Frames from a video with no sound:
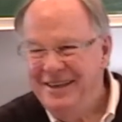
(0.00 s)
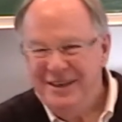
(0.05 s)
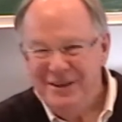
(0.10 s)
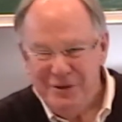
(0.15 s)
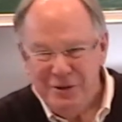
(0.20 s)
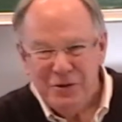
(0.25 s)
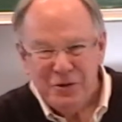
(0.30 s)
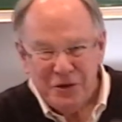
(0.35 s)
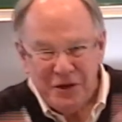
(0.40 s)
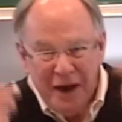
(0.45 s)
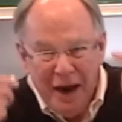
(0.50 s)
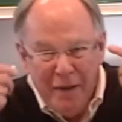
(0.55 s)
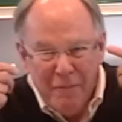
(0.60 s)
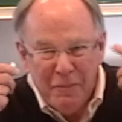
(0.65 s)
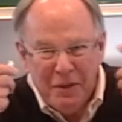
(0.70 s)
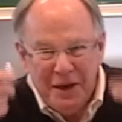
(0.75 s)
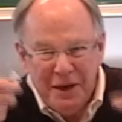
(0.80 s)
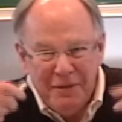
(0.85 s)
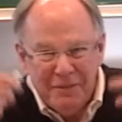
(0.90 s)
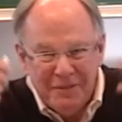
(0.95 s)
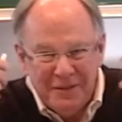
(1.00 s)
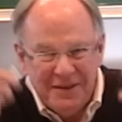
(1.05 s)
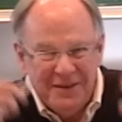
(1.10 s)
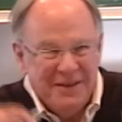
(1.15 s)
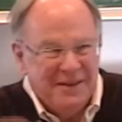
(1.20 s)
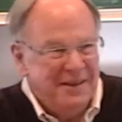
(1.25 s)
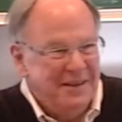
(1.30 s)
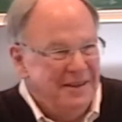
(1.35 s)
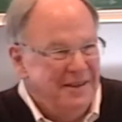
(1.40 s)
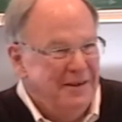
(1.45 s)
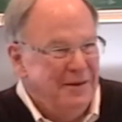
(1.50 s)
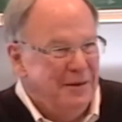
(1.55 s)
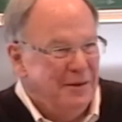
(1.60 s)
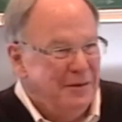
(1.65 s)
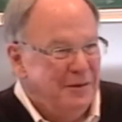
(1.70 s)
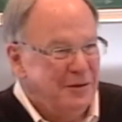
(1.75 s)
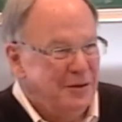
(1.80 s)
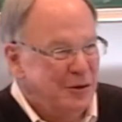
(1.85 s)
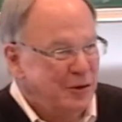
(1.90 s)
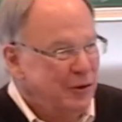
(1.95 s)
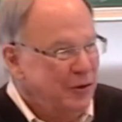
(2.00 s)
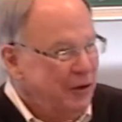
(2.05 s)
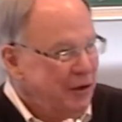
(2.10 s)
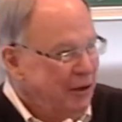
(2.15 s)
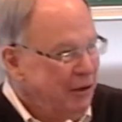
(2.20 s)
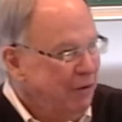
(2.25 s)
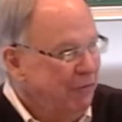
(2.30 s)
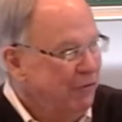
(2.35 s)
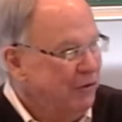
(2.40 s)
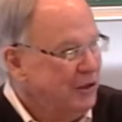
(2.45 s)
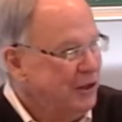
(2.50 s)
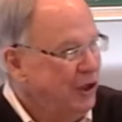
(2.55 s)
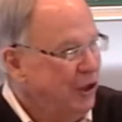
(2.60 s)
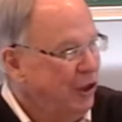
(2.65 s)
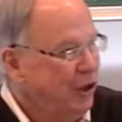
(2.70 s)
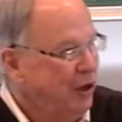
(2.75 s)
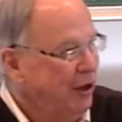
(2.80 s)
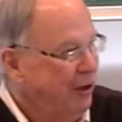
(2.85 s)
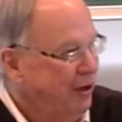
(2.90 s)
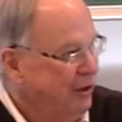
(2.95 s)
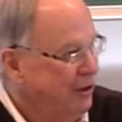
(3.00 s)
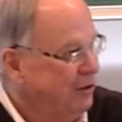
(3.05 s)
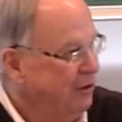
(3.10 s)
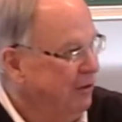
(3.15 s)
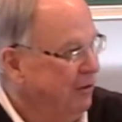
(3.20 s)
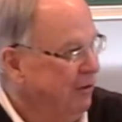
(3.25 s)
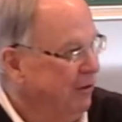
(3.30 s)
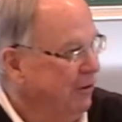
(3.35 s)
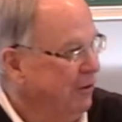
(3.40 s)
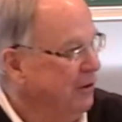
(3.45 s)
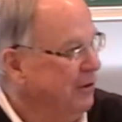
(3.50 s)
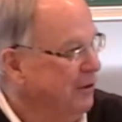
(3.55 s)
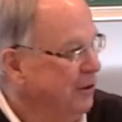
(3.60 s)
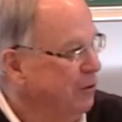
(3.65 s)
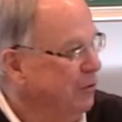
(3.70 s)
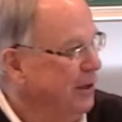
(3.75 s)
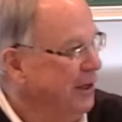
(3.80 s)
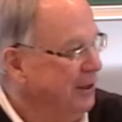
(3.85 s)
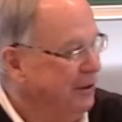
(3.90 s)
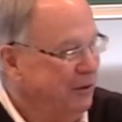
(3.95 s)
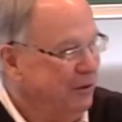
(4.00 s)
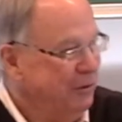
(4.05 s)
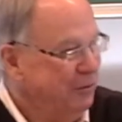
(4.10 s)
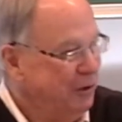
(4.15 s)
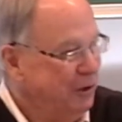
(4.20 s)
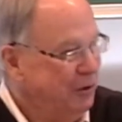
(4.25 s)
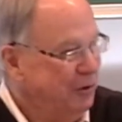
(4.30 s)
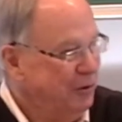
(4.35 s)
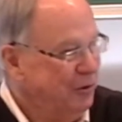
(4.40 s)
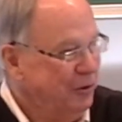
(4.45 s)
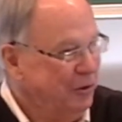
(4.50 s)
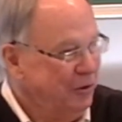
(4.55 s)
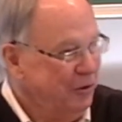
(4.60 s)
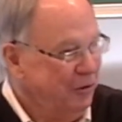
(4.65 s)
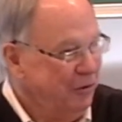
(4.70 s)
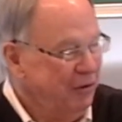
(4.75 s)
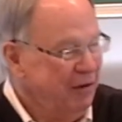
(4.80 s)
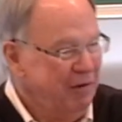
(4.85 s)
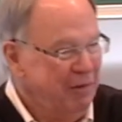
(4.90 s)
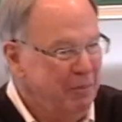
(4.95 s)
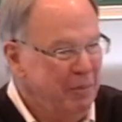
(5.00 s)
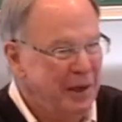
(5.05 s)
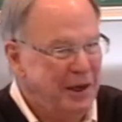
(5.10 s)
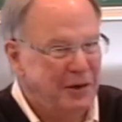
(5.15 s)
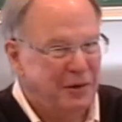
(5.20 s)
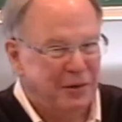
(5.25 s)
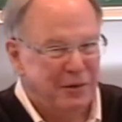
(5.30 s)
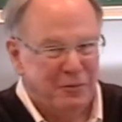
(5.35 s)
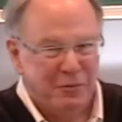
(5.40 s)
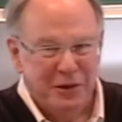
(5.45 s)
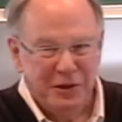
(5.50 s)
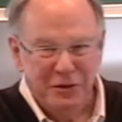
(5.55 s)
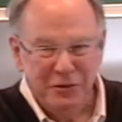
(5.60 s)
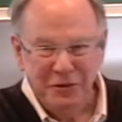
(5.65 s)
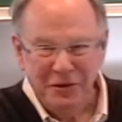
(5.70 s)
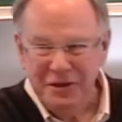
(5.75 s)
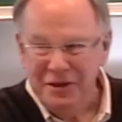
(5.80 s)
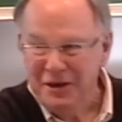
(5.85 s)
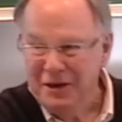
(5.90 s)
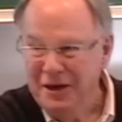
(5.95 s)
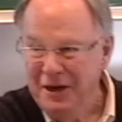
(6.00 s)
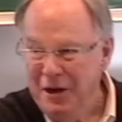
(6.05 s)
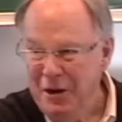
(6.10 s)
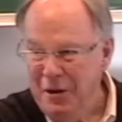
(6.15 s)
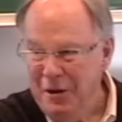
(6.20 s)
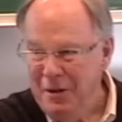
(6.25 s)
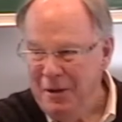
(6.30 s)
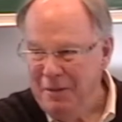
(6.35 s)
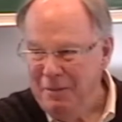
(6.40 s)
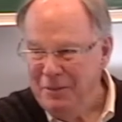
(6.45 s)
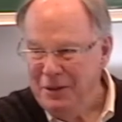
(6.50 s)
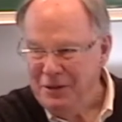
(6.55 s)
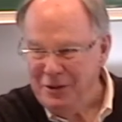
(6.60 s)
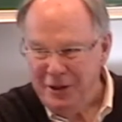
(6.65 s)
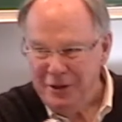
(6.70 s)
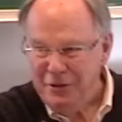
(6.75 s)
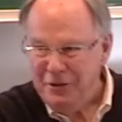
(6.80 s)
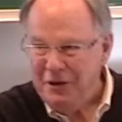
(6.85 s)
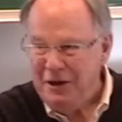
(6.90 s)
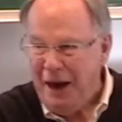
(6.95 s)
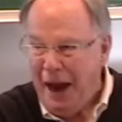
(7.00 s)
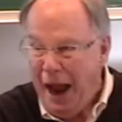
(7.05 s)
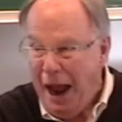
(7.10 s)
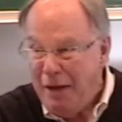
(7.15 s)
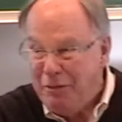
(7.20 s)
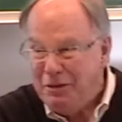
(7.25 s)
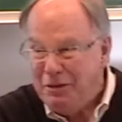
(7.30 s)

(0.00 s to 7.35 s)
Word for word: no, the gap becomes, you know, certain intervals in thinking is, are, are, quite good when you're older. They're even better than when you're young. But then they're